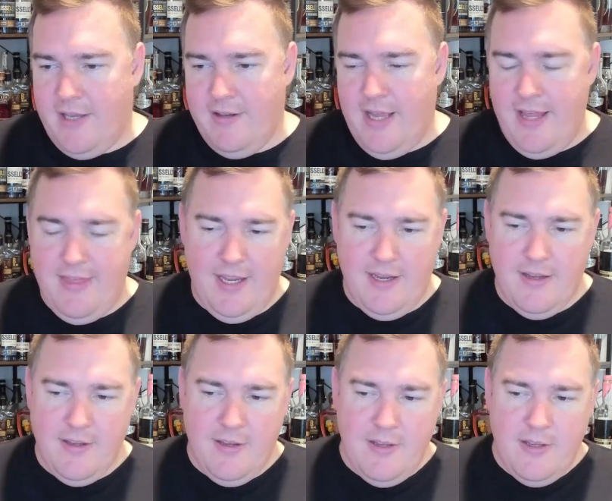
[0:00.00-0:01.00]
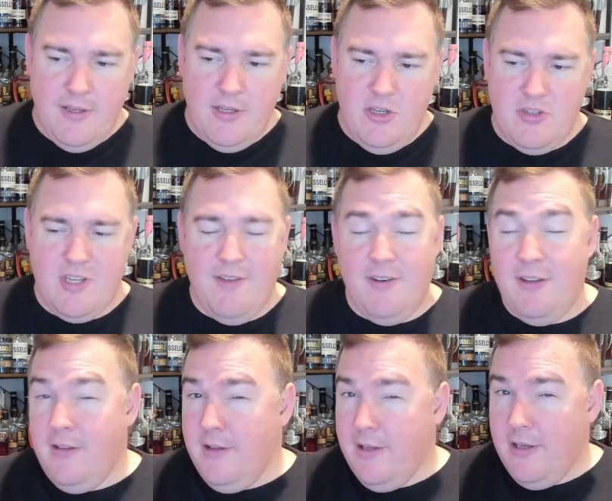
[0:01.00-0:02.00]
think you should give it a
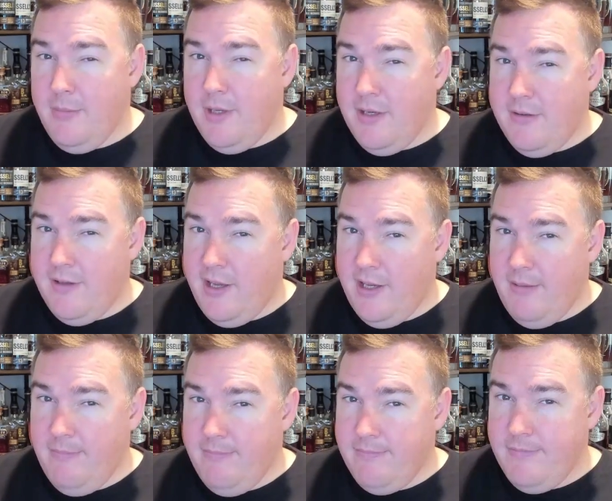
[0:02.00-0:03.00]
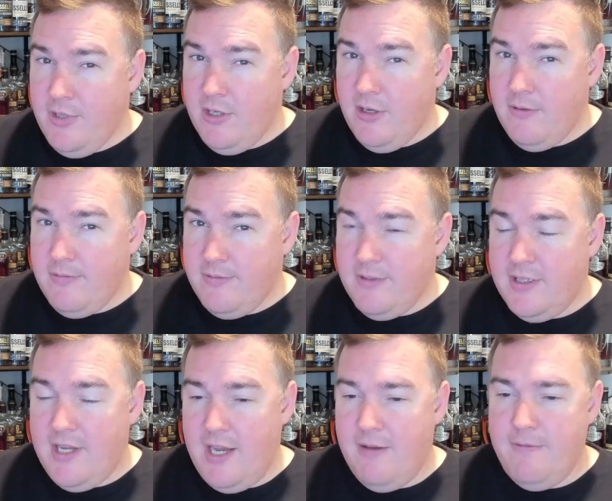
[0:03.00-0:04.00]
little bit of time, to
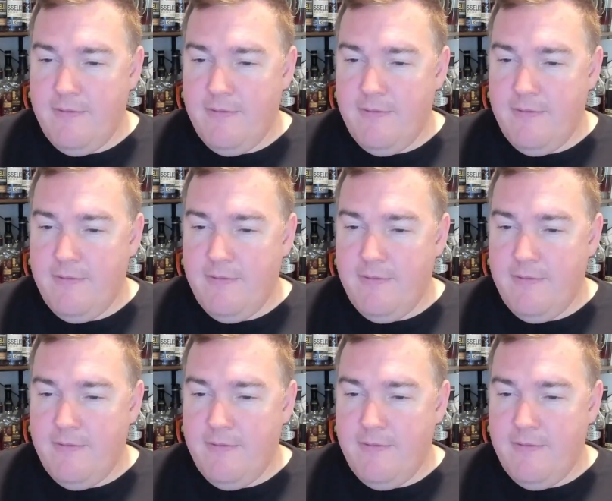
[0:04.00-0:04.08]
kind of